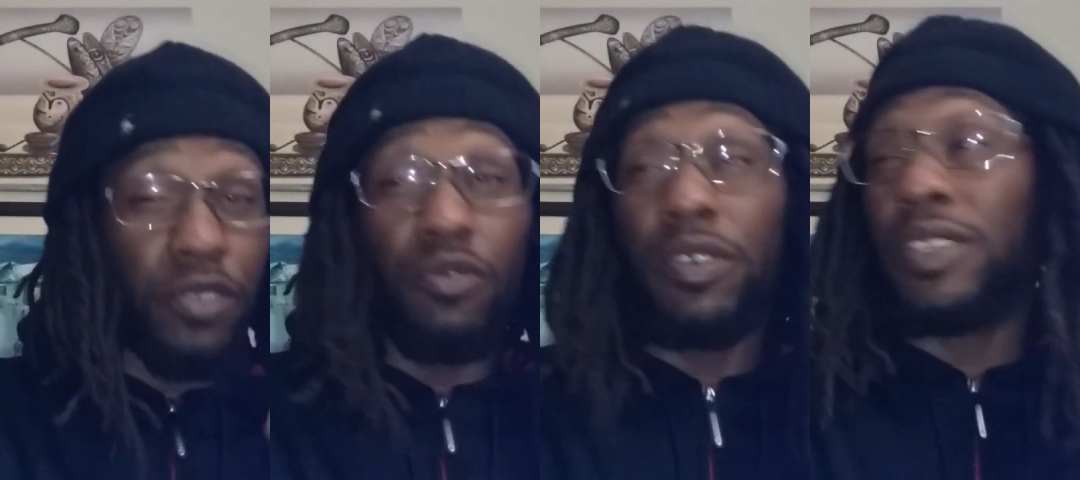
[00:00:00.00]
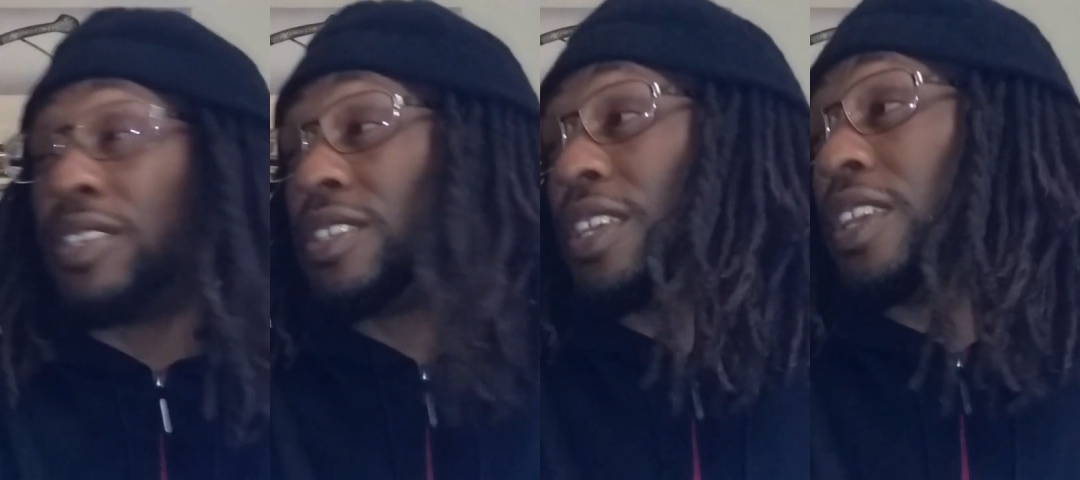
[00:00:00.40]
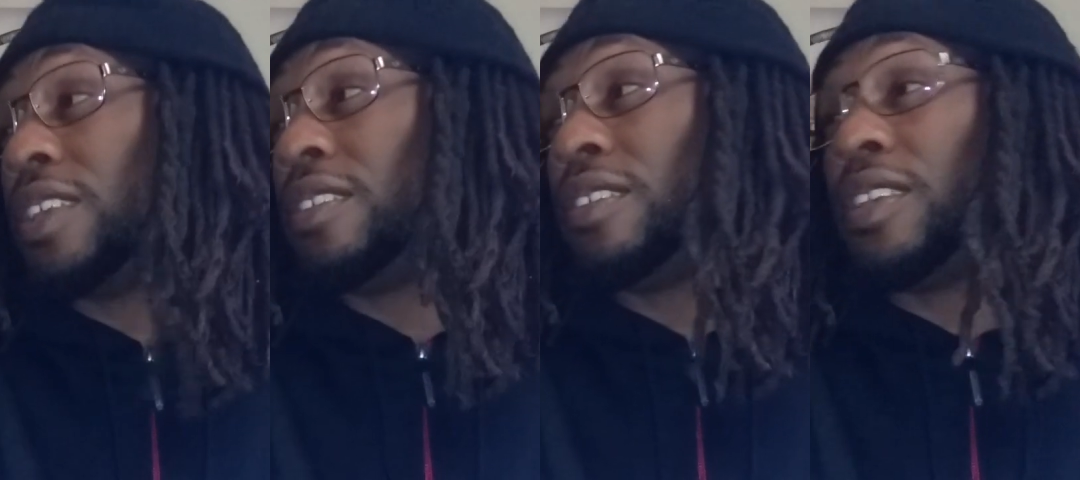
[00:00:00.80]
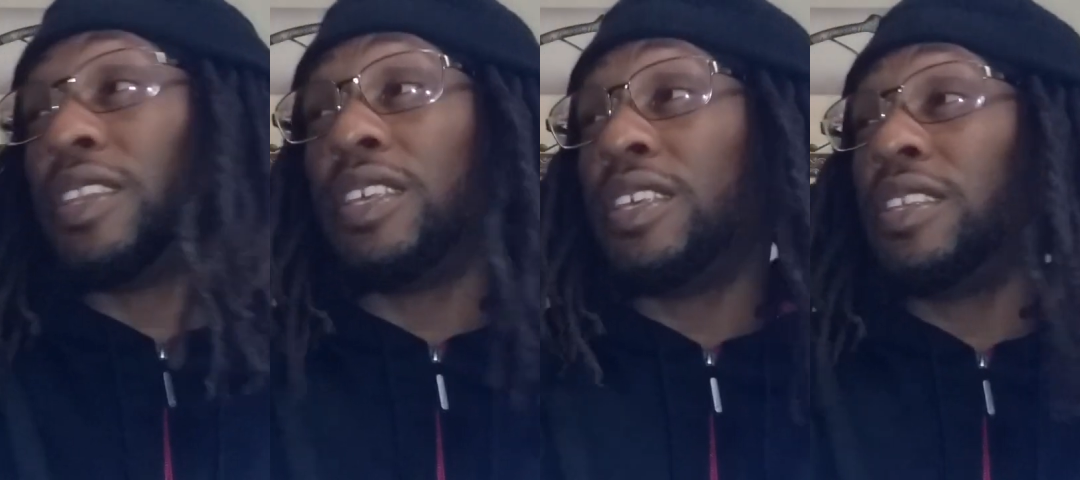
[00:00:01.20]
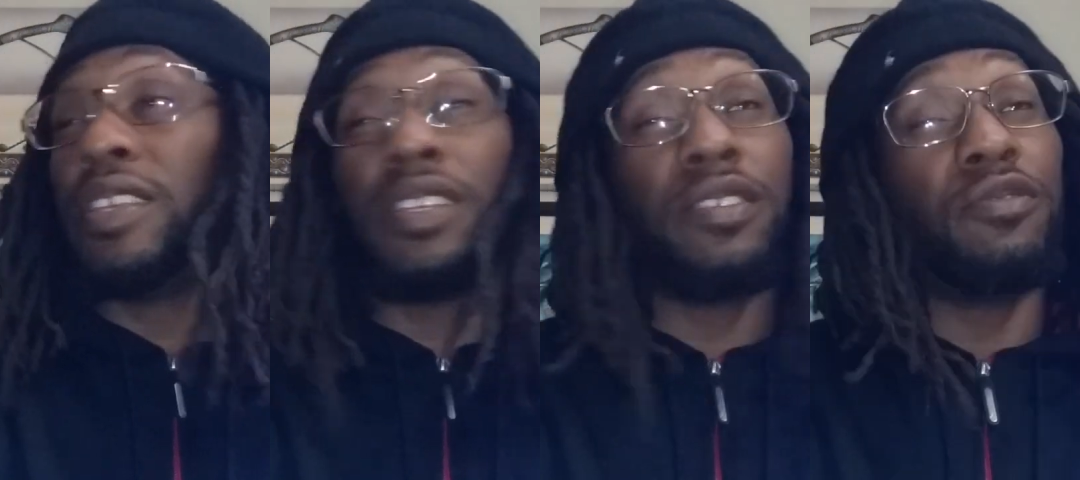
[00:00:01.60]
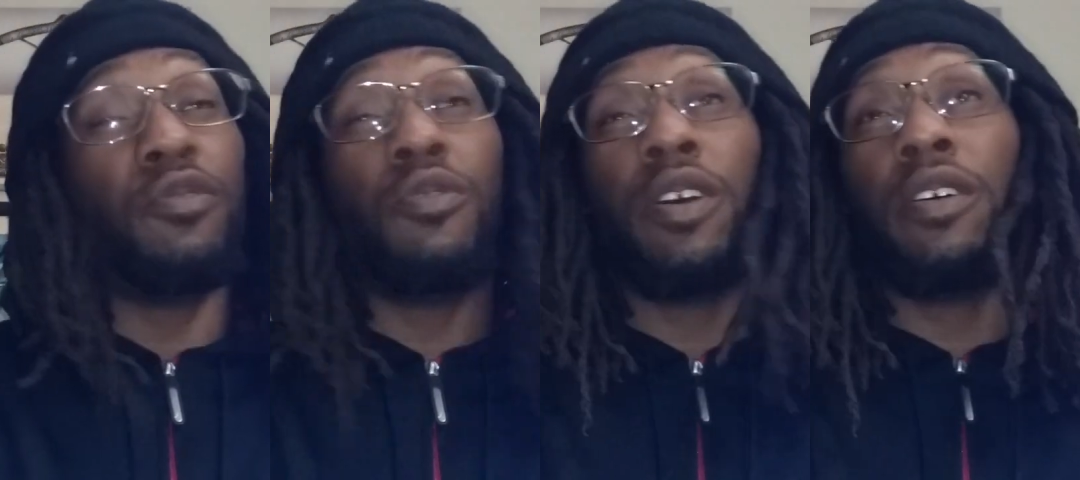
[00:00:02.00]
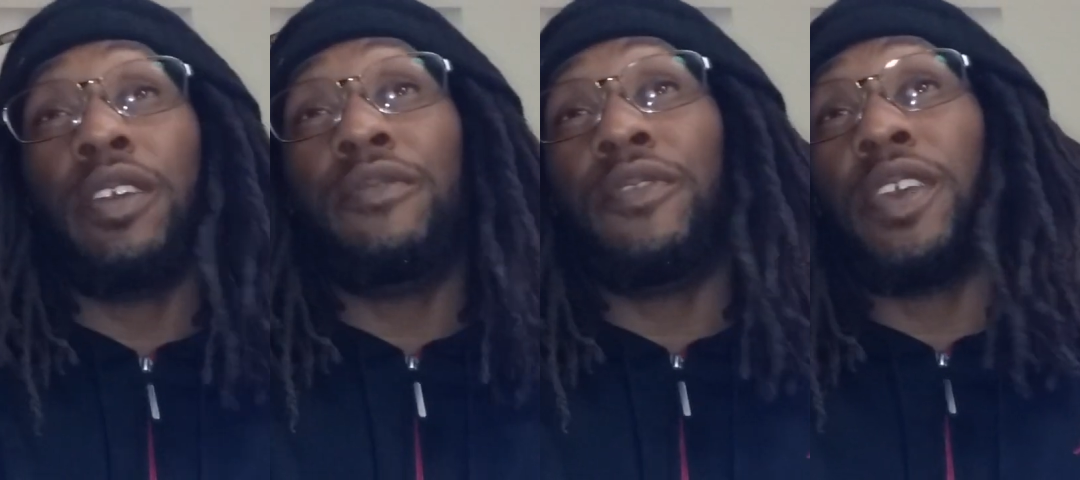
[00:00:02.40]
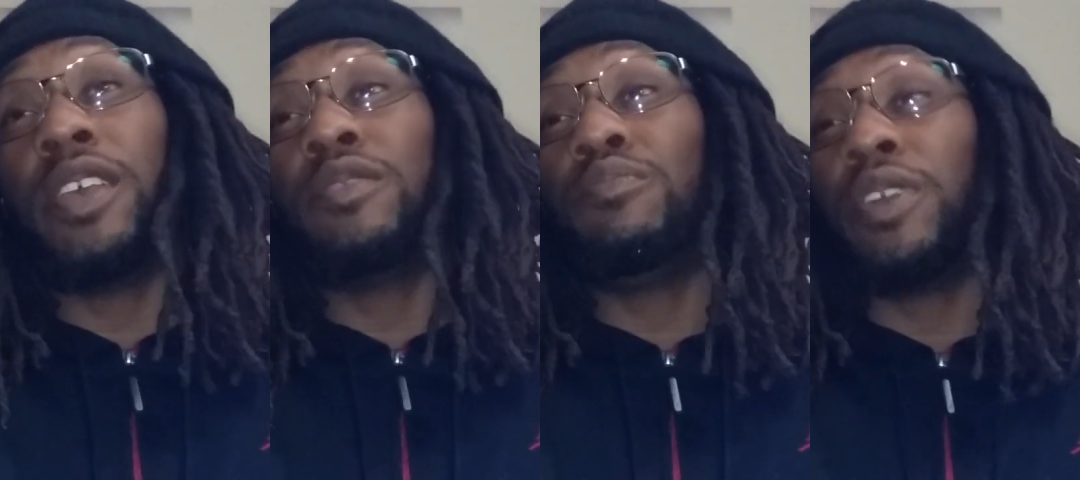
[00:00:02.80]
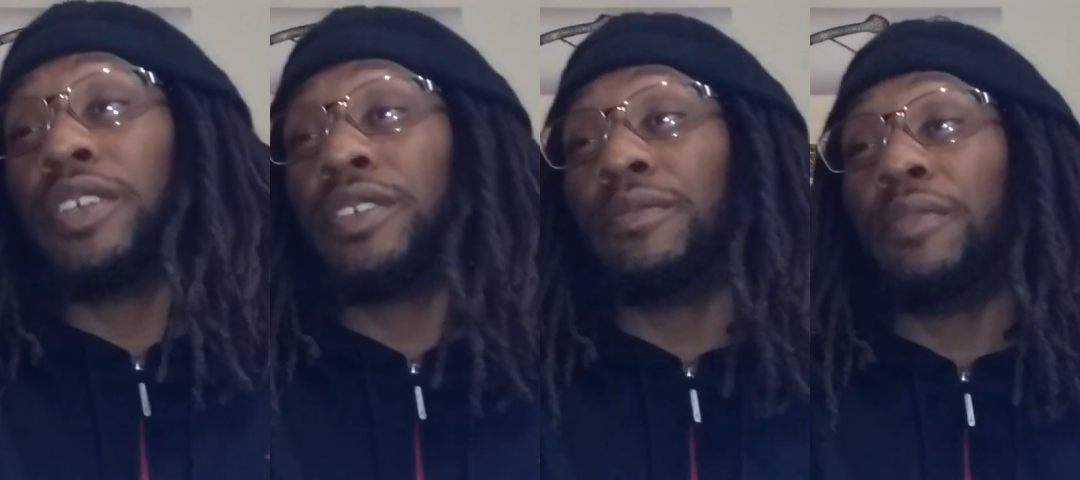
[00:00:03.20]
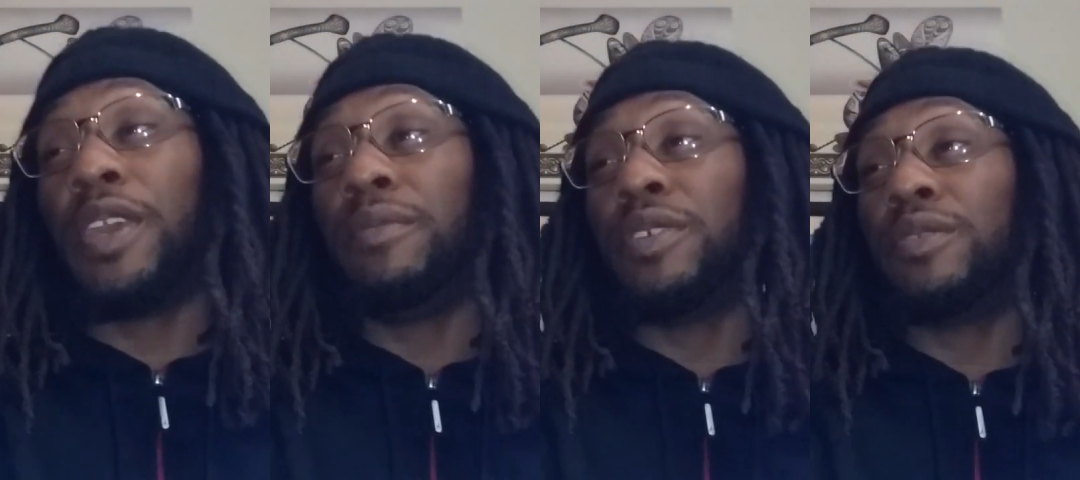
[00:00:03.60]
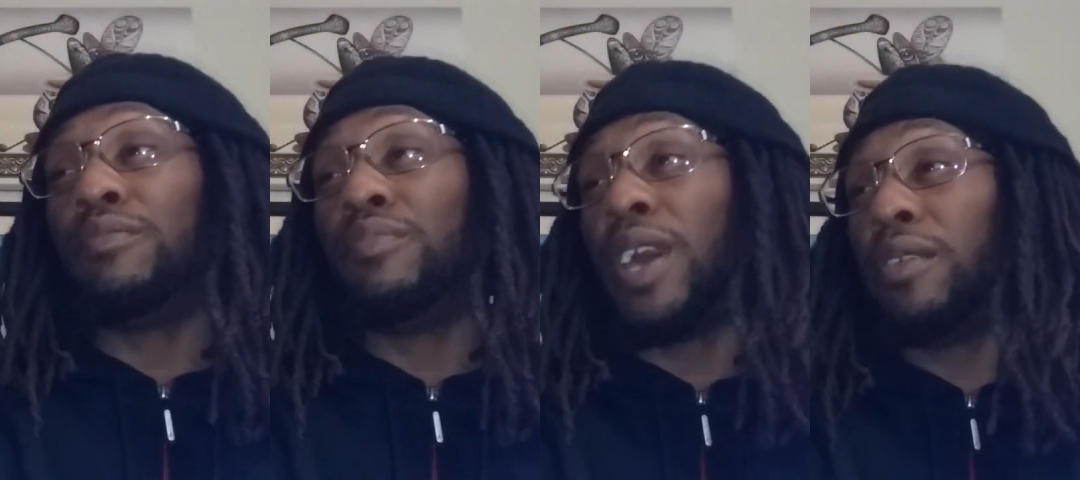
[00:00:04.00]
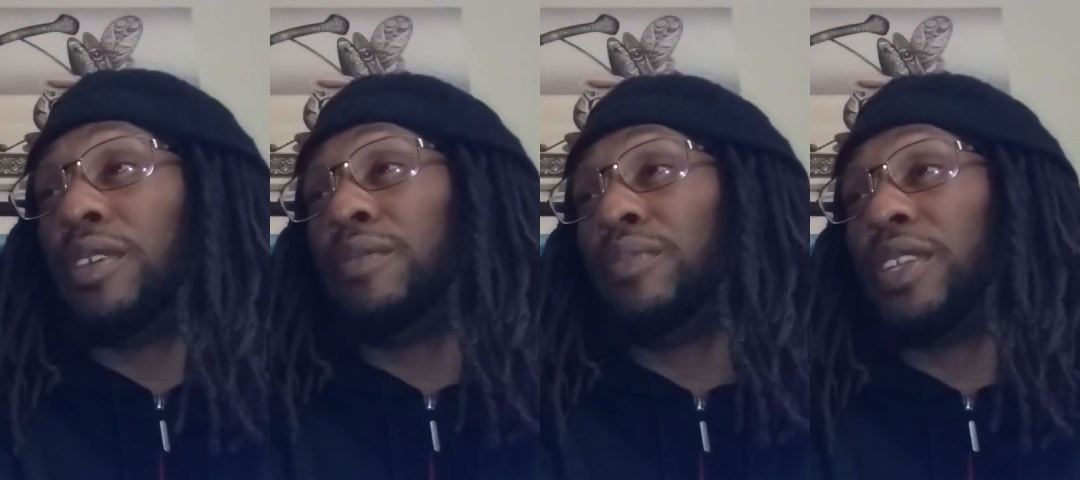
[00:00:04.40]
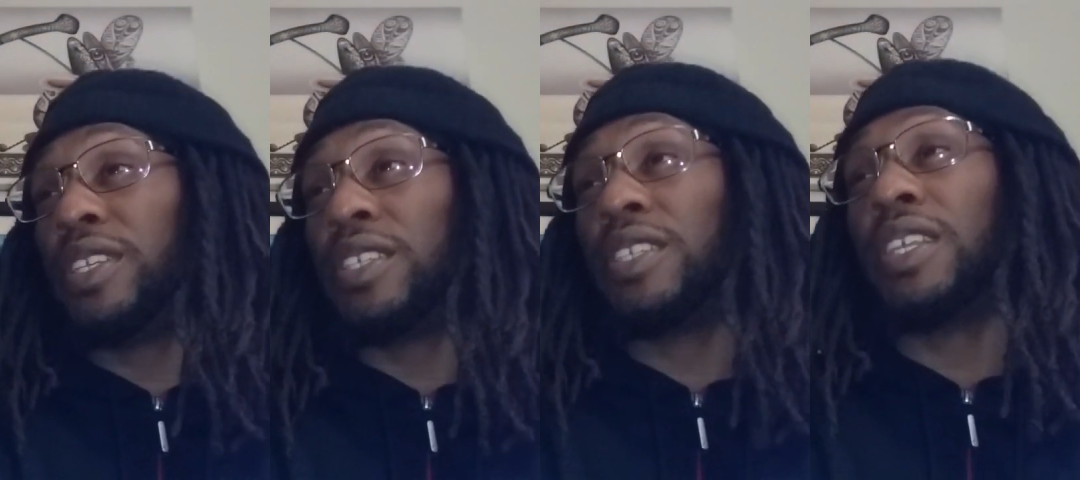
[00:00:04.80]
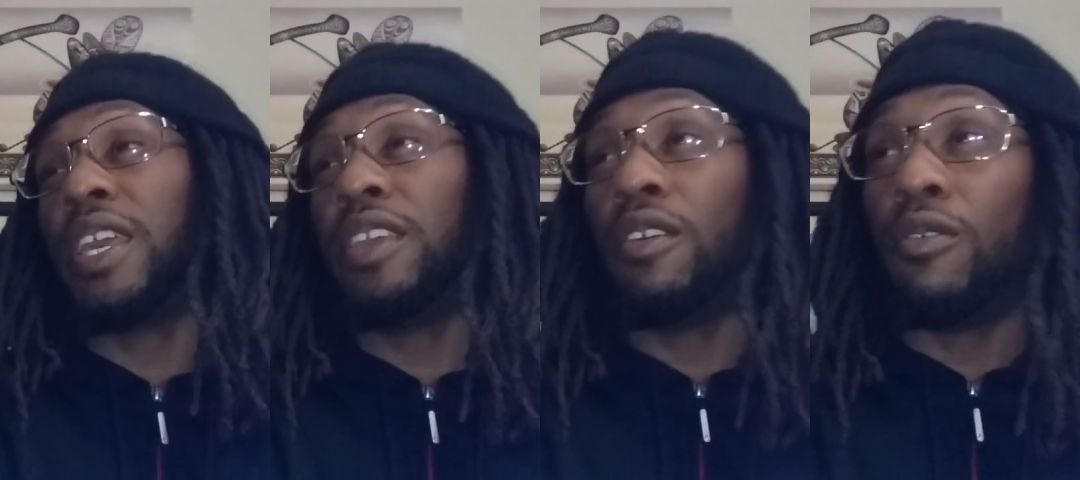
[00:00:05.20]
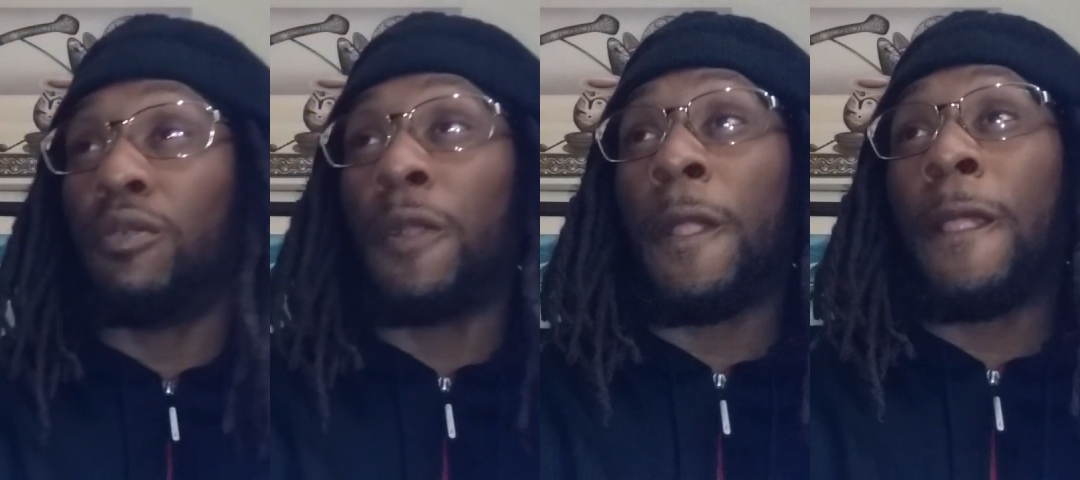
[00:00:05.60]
do understand, and it's no ifs, ands, buts, or maybes about it, but it's just like, yo,